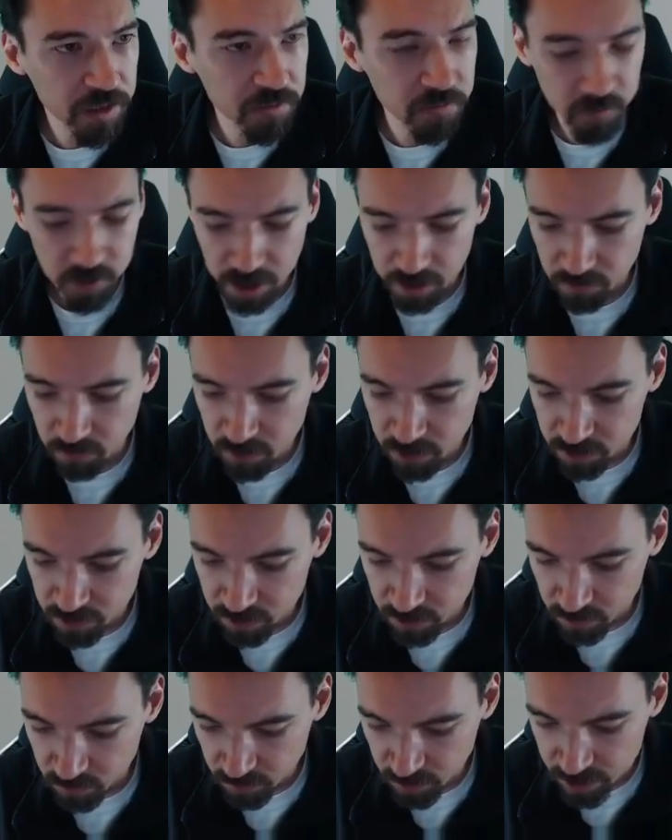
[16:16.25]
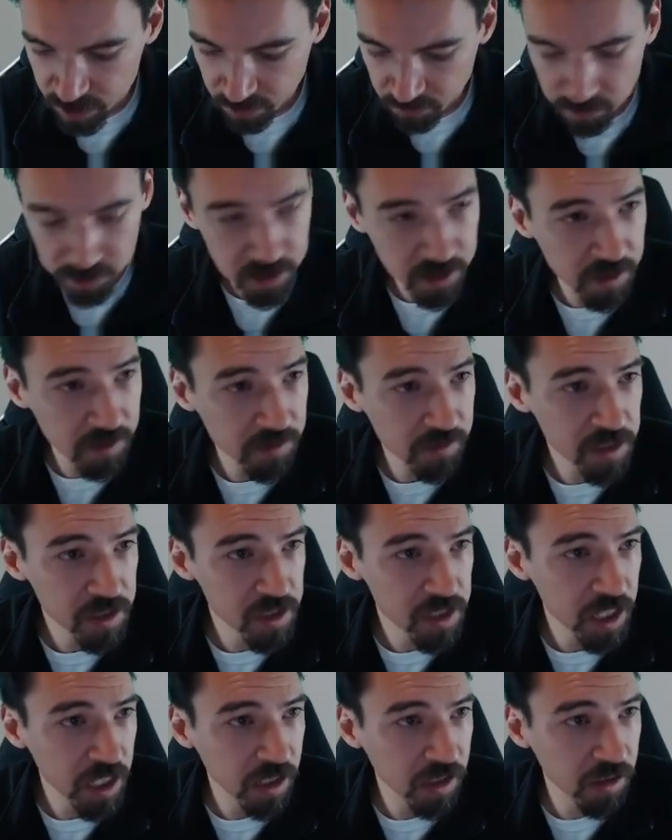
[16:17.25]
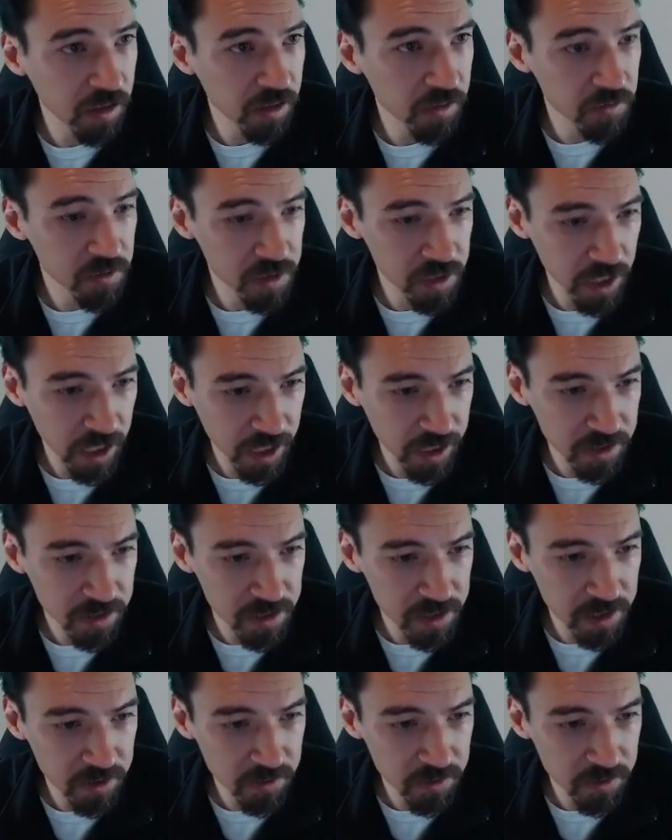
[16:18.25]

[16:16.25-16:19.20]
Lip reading: what I want to do is I want to stay close to x is 0,